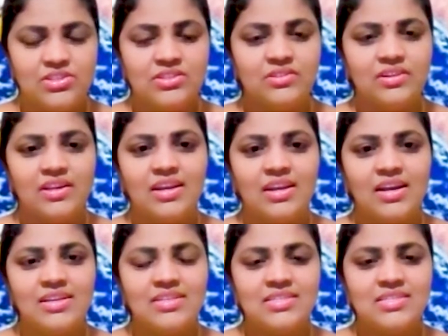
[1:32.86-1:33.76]
She
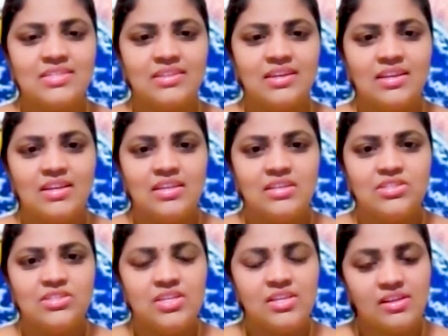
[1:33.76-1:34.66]
realized
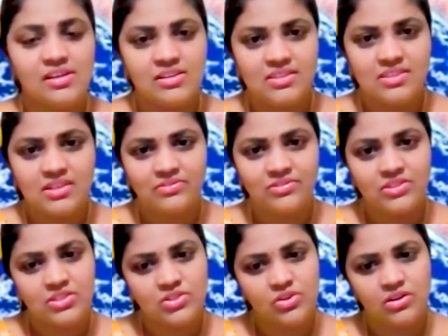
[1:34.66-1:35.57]
she herself
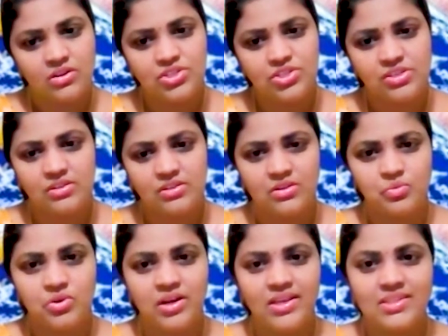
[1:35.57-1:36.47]
was not
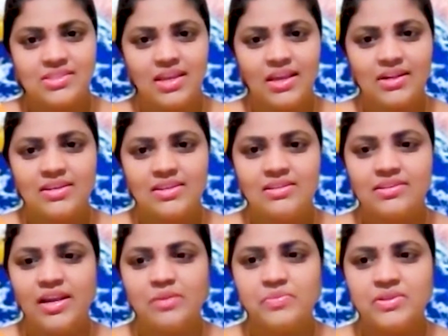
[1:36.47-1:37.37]
sure what exactly
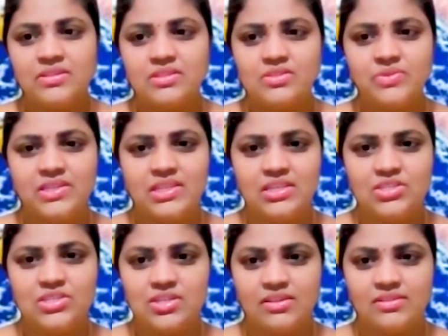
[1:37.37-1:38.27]
grandmothers were
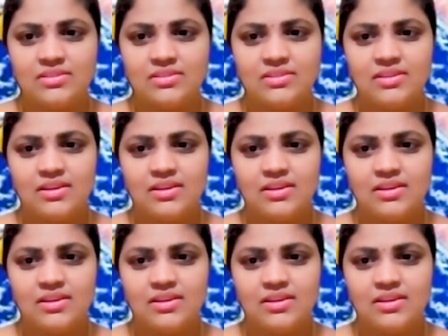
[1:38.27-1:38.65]
teaching.